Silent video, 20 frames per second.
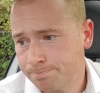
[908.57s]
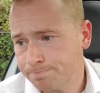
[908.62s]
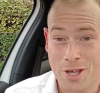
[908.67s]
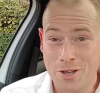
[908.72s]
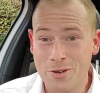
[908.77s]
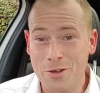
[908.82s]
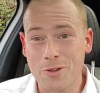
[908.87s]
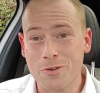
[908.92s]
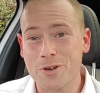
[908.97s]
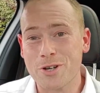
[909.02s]

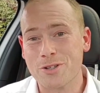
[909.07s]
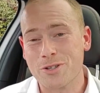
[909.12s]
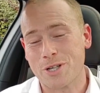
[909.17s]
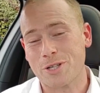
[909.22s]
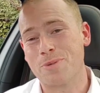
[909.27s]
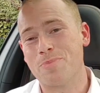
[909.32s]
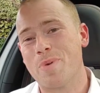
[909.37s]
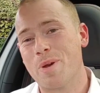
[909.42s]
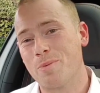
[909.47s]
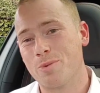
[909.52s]
Another
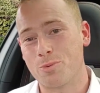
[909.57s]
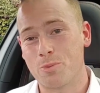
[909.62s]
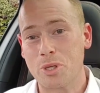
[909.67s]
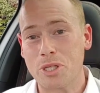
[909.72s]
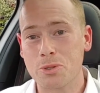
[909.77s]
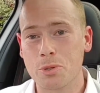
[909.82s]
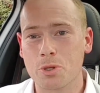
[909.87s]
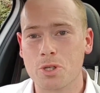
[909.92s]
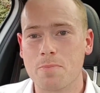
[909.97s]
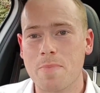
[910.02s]
interesting bit was we
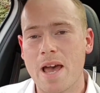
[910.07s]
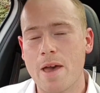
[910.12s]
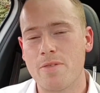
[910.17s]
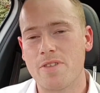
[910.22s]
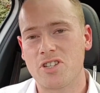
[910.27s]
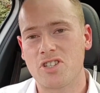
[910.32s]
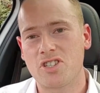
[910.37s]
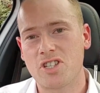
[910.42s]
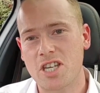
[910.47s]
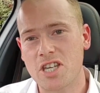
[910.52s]
talked about the
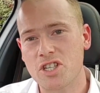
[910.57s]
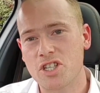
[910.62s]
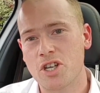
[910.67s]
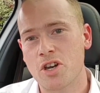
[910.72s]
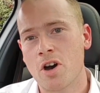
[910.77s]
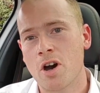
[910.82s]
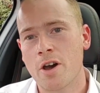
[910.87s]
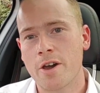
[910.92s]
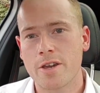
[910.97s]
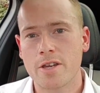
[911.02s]

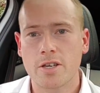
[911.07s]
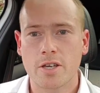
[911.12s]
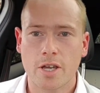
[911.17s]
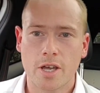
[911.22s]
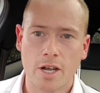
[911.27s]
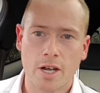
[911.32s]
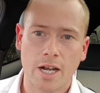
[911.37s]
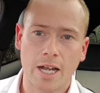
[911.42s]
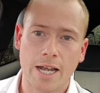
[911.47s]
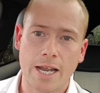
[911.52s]

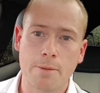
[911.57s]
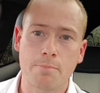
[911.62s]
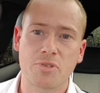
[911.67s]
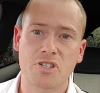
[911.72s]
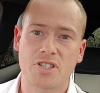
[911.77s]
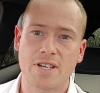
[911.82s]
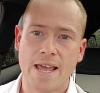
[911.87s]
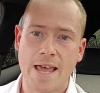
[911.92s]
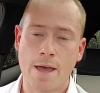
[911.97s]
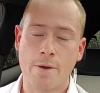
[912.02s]
CGI
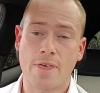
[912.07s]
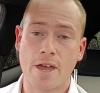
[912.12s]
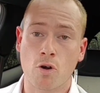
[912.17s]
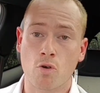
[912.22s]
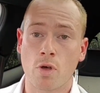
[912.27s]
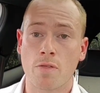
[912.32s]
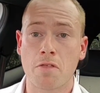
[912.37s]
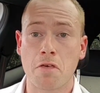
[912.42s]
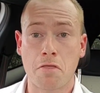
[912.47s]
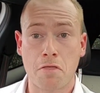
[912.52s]
clips now that are
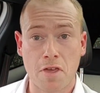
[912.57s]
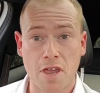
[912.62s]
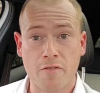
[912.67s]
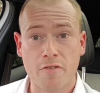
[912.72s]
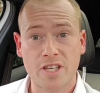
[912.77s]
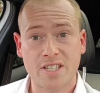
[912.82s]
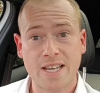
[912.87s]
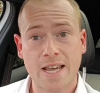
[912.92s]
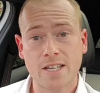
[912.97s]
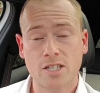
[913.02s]
on the theory
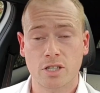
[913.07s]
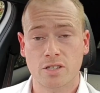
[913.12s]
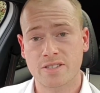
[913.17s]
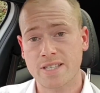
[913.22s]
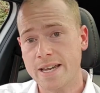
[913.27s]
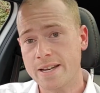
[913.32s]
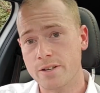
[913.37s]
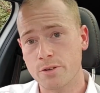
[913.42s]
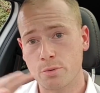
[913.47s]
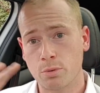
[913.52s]
test, because
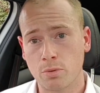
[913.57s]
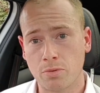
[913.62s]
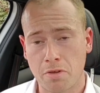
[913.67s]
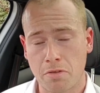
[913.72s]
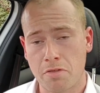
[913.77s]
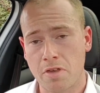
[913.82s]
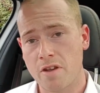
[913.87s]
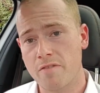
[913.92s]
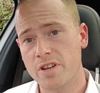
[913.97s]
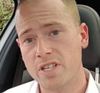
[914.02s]
they do all the
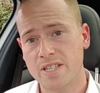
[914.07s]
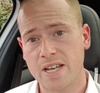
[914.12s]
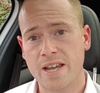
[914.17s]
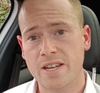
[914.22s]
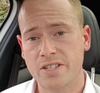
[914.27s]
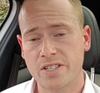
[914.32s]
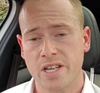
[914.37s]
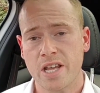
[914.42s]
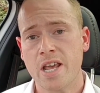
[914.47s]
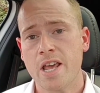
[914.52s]
theory
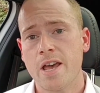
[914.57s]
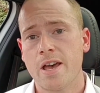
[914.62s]
tests.